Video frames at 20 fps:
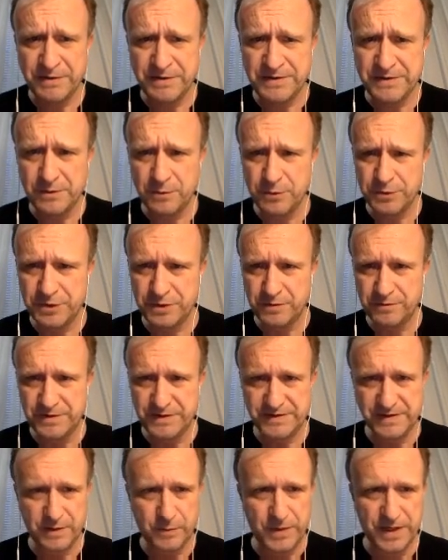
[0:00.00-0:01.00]
solution of
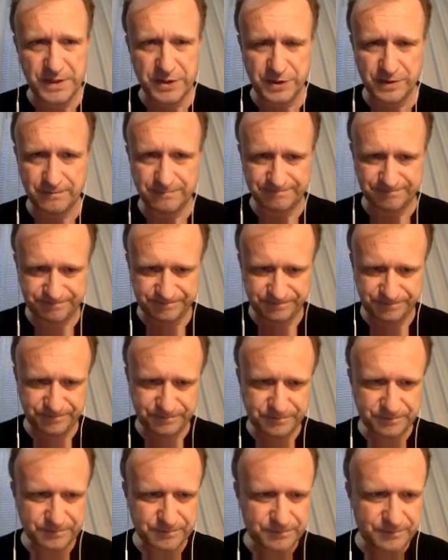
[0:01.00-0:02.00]
this equation.
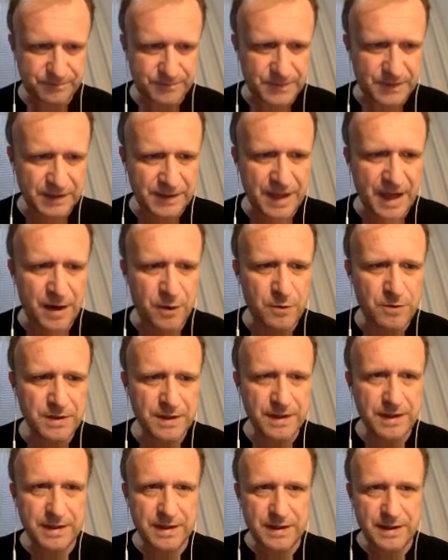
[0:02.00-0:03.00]
Now
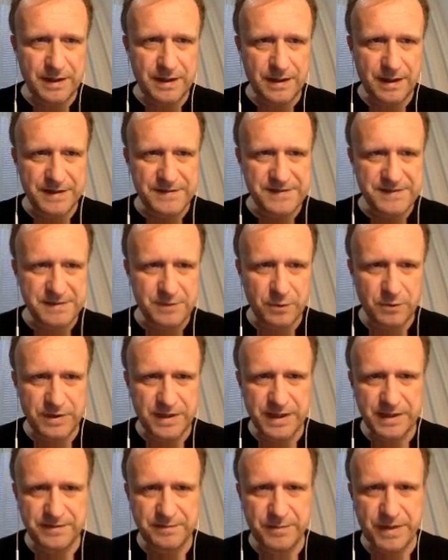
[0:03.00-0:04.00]
let's look
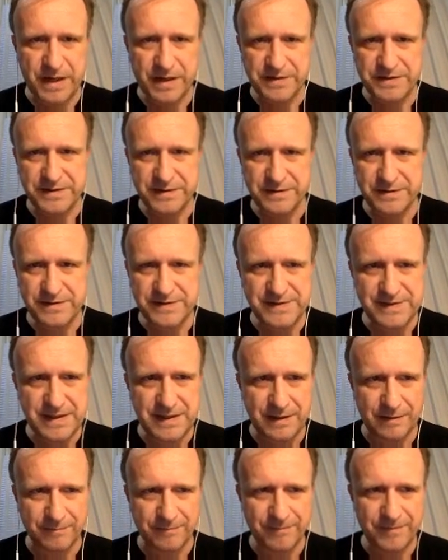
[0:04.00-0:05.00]
at part
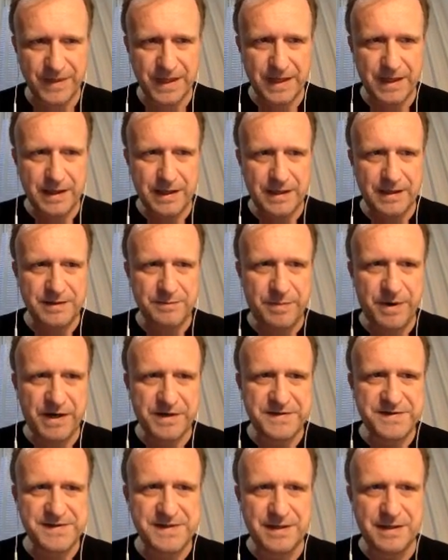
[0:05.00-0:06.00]
C. In
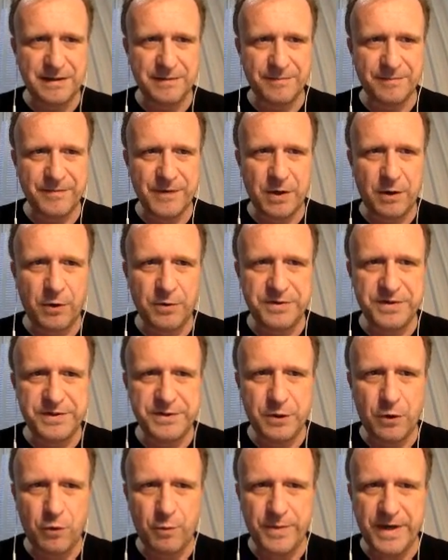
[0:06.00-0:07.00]
part C, on the
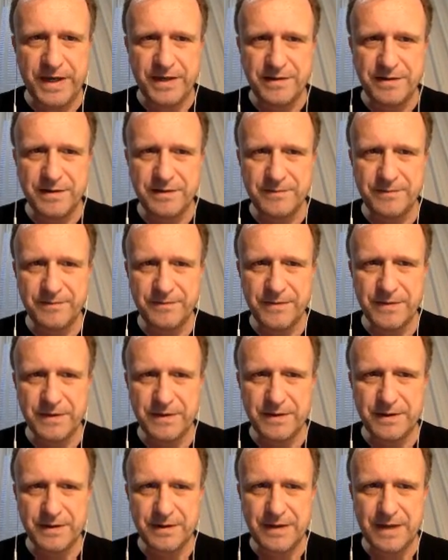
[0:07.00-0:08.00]
domain
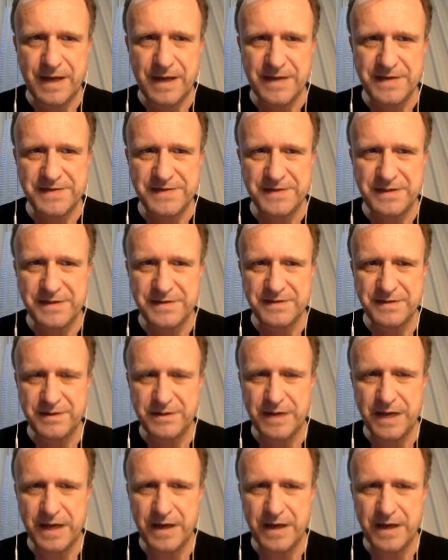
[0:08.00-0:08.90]
x is in